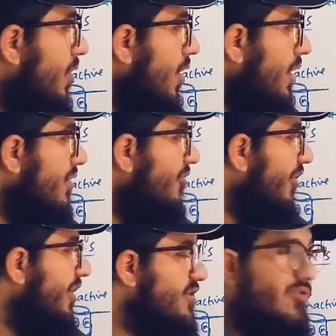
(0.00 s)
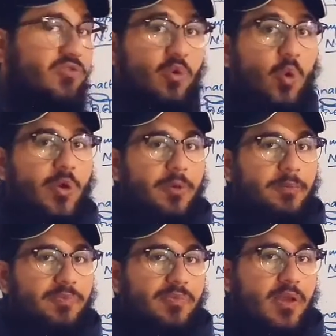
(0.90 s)
prolong the phase
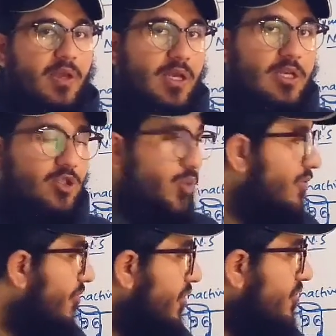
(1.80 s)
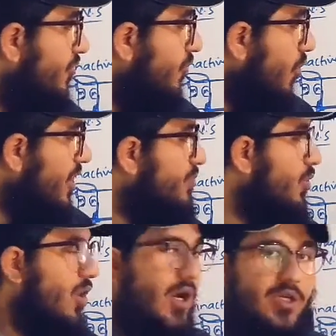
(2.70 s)
4. So when phase 4 is
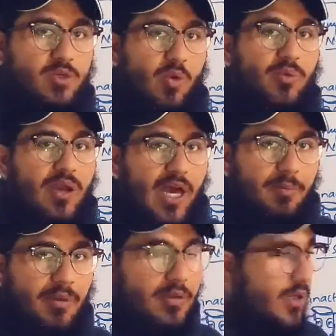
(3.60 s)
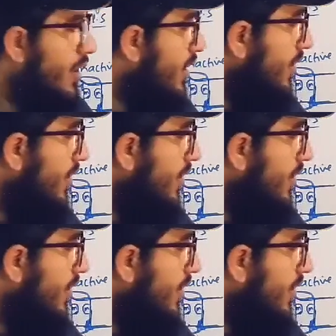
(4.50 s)
prolonged, what will happen?